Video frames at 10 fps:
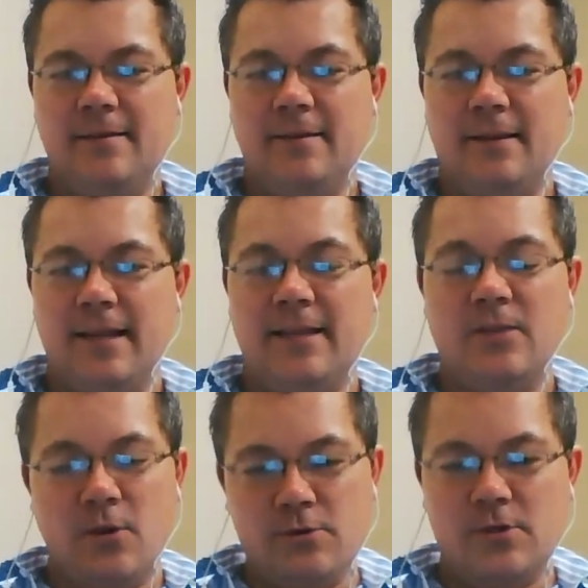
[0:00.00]
like
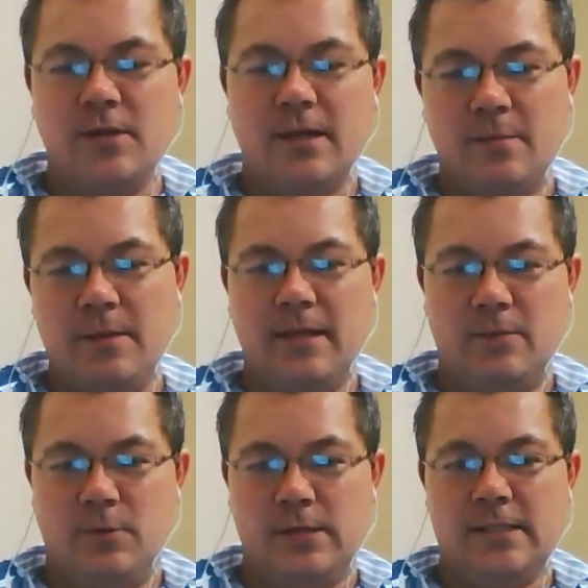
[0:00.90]
those are the committed
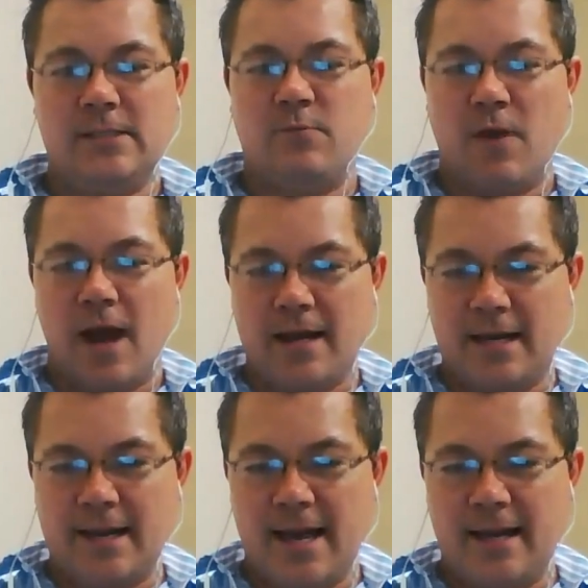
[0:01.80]
ones. It's Friday
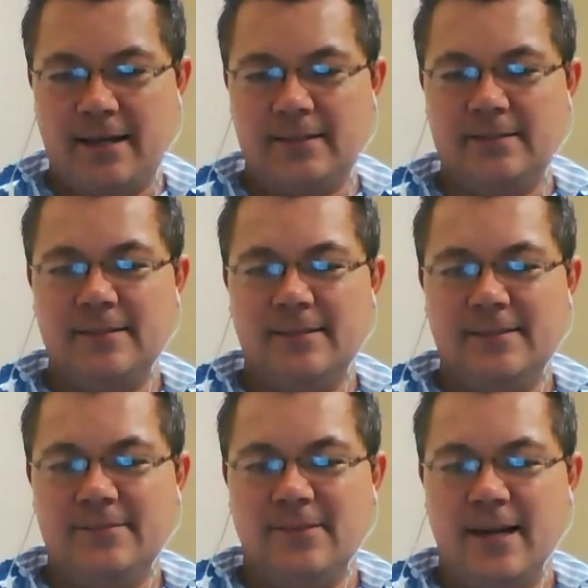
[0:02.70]
night,
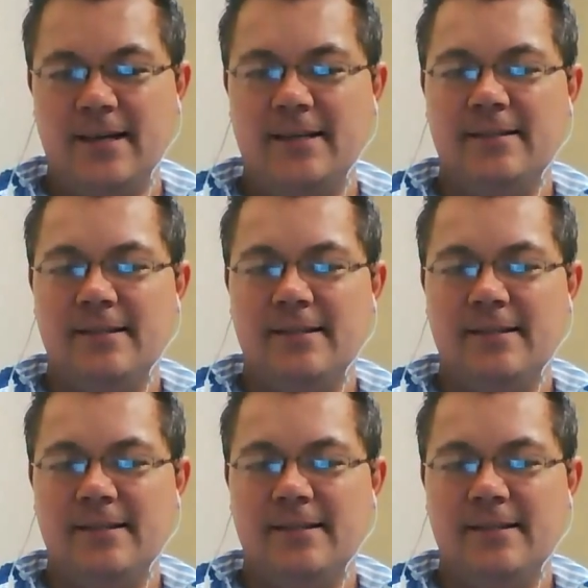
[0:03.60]
right?